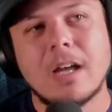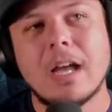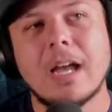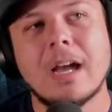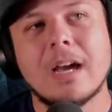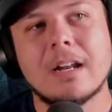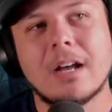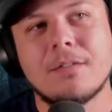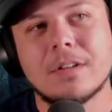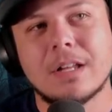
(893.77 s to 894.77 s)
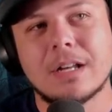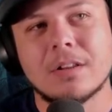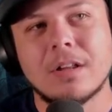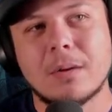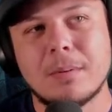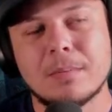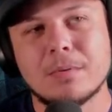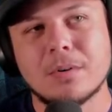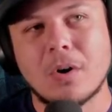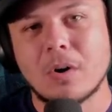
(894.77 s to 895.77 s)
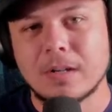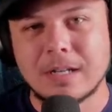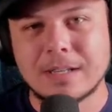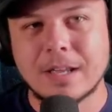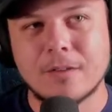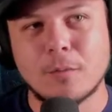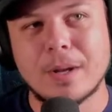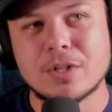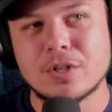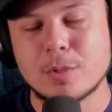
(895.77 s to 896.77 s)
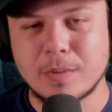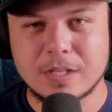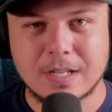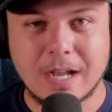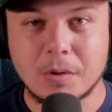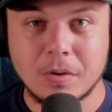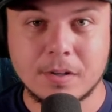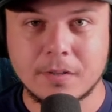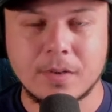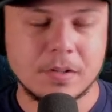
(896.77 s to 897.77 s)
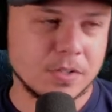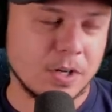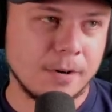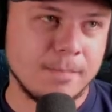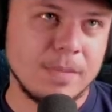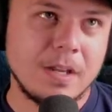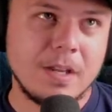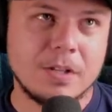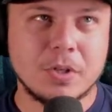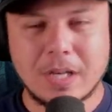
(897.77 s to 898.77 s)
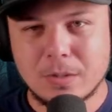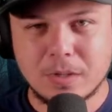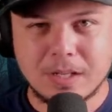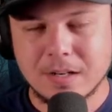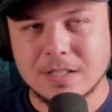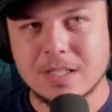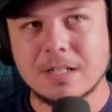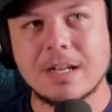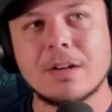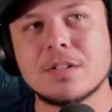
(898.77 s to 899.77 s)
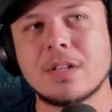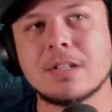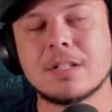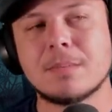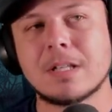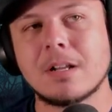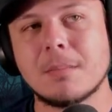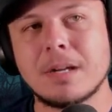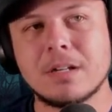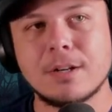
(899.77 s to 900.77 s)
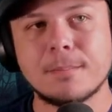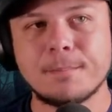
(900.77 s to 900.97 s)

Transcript: and I feel like a lot of people aren't getting that information just because of how long the videos are. So I kind of want to condense that down, so that's something that I may do.